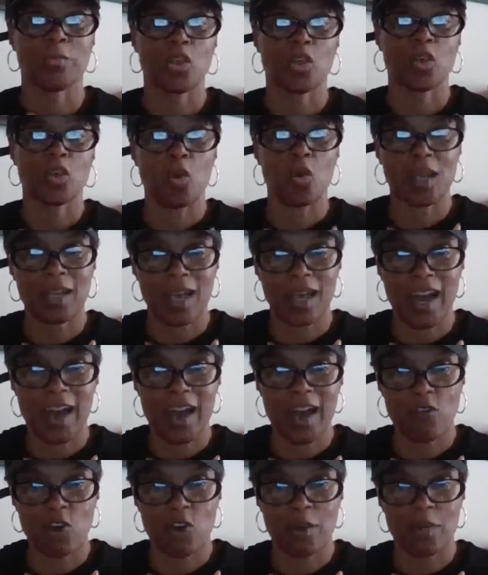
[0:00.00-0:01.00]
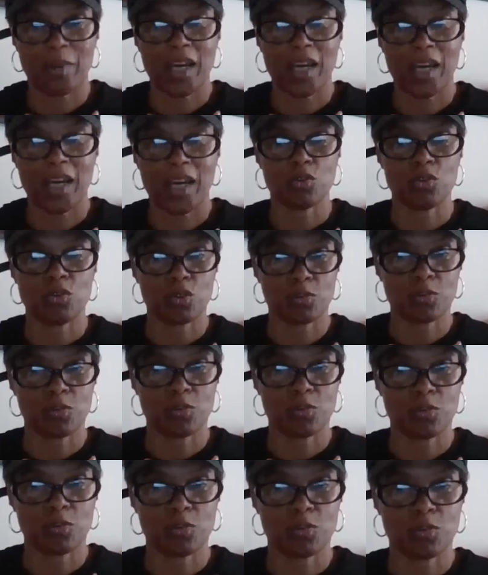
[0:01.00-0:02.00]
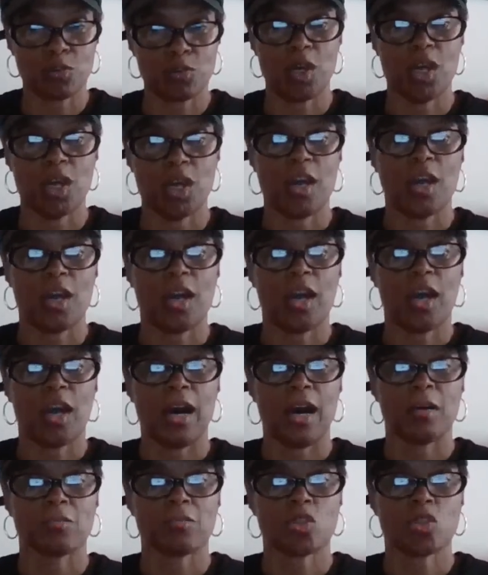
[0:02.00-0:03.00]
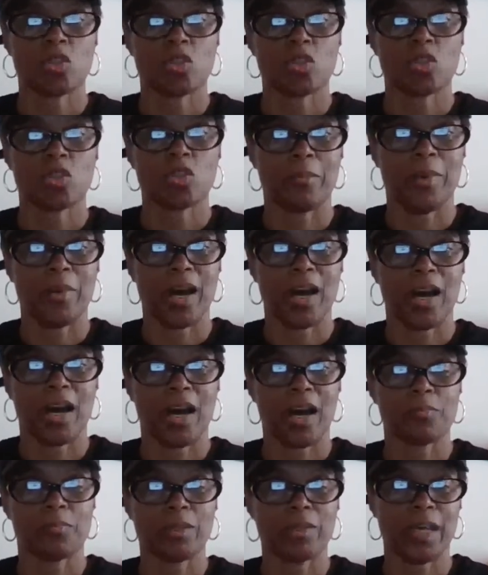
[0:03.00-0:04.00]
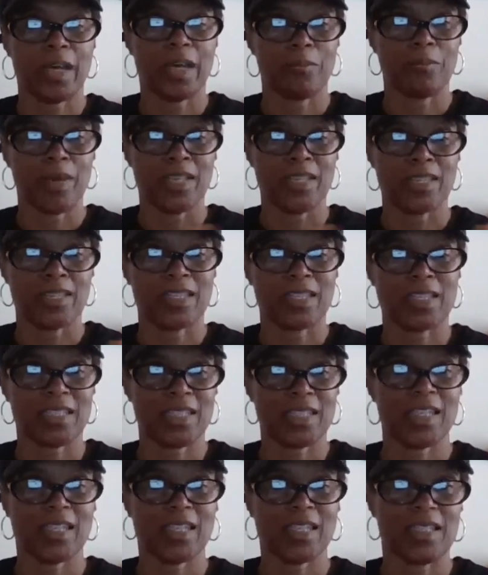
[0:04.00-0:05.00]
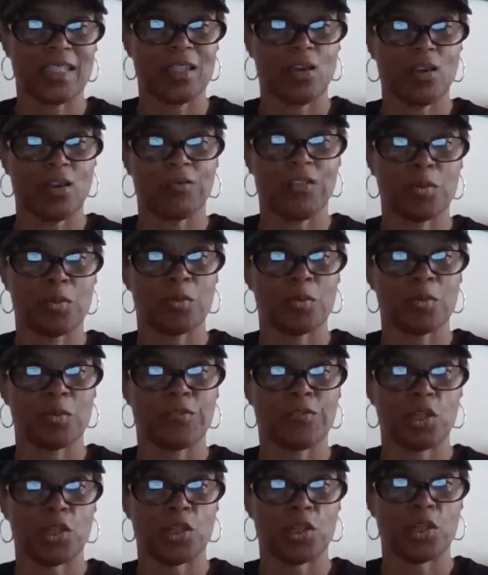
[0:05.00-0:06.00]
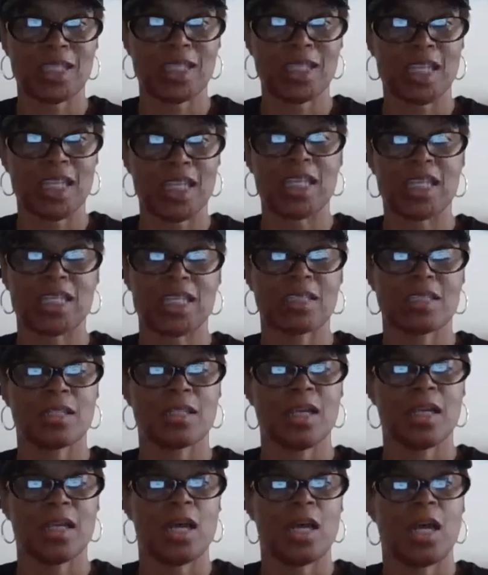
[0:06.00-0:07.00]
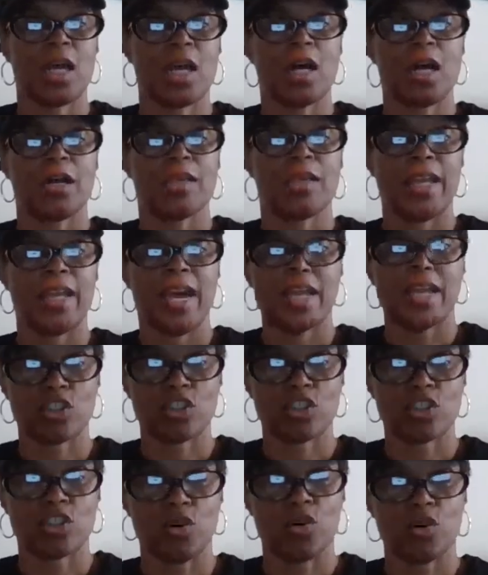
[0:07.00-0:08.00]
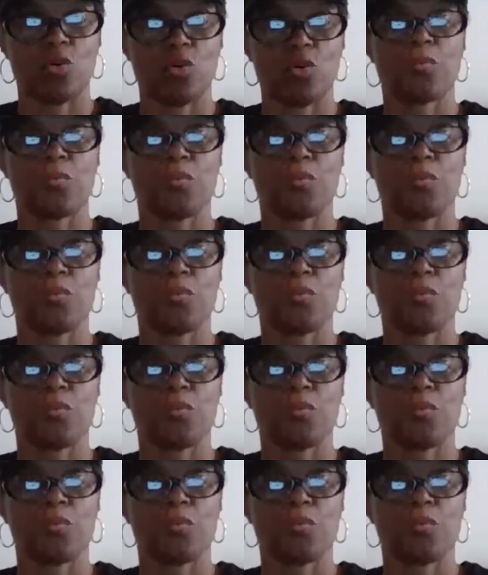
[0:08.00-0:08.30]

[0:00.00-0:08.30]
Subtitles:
going live on my YouTube channel, talking about plant-based, because November 1st is National